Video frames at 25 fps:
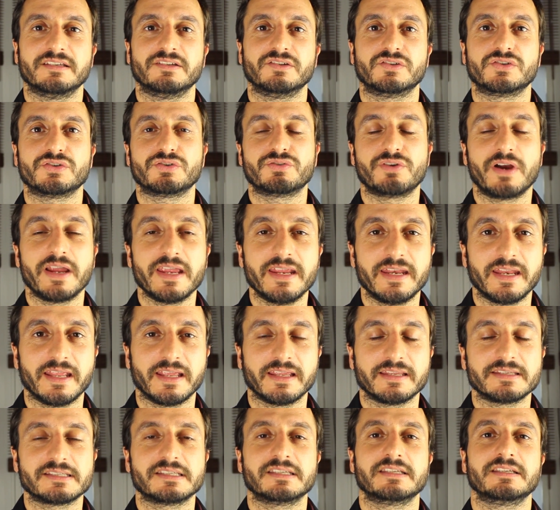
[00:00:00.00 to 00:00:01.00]
and
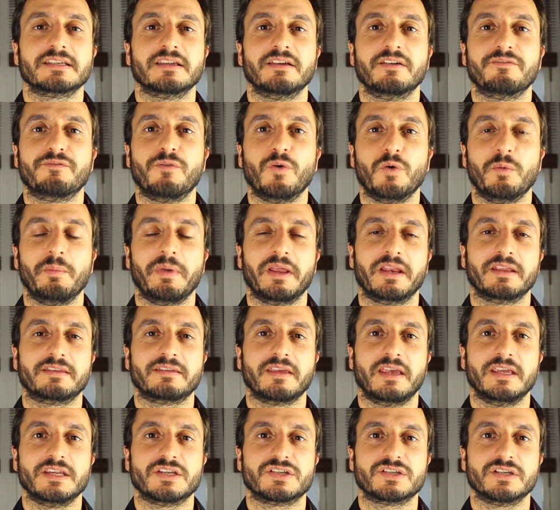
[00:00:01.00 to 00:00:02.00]
trainings for
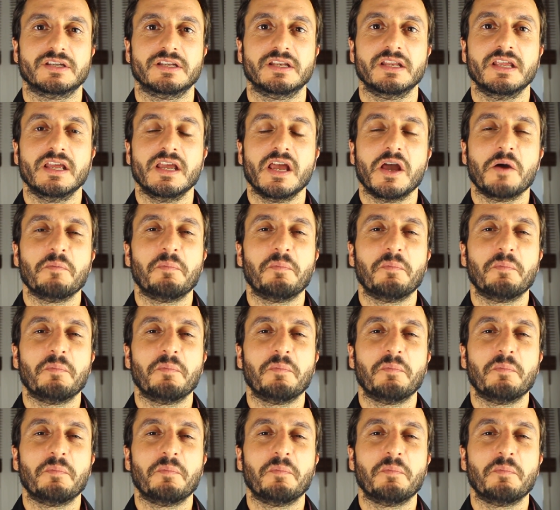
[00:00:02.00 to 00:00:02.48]
meditation,